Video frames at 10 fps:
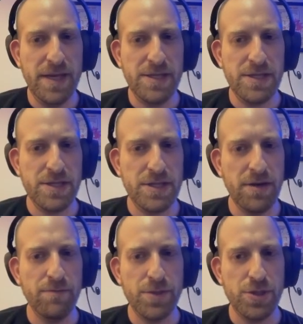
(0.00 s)

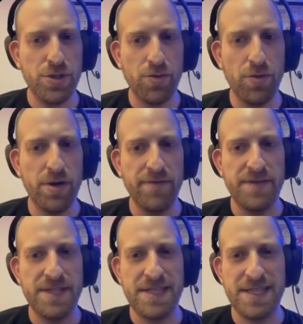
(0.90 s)
some sort of
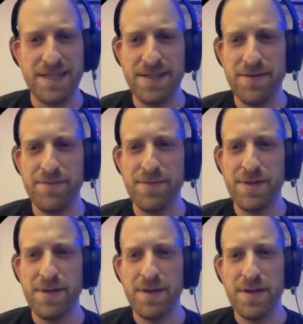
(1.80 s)
system
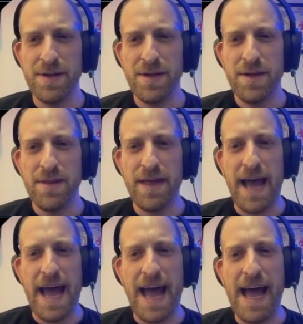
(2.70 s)
that
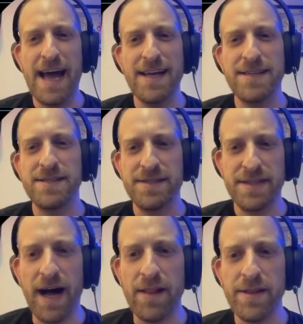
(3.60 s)
has
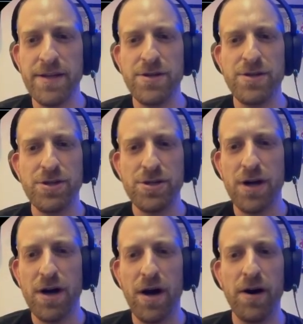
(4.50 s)
knowledge
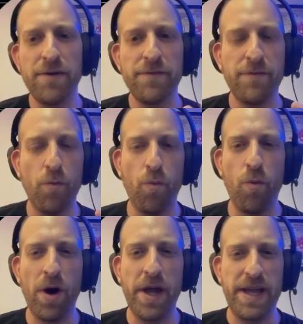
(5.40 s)
of
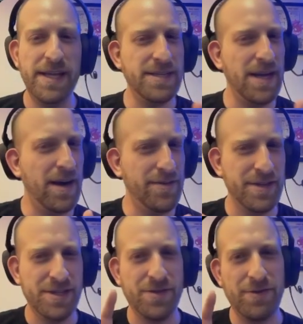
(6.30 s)
what is on the
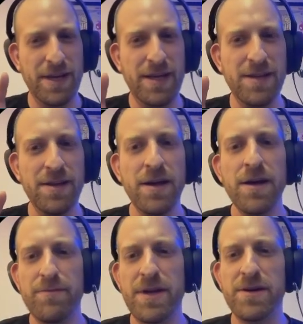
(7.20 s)
screen,
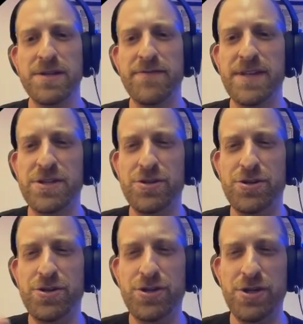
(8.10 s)
because if it's
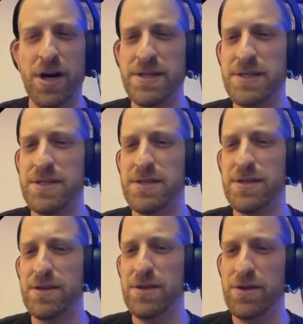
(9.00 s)
just
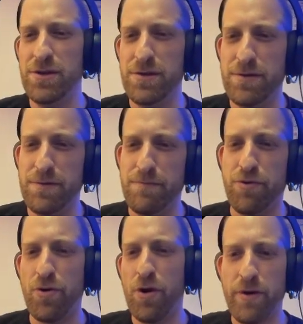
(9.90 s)

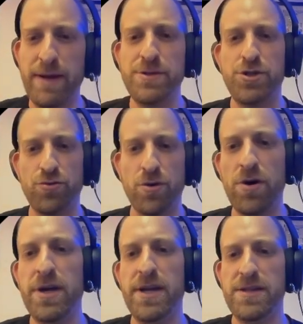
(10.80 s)
programs
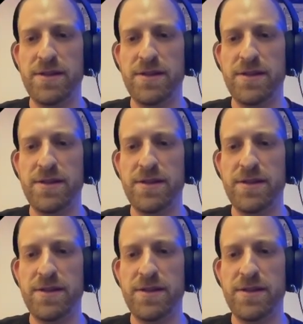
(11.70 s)
drawing to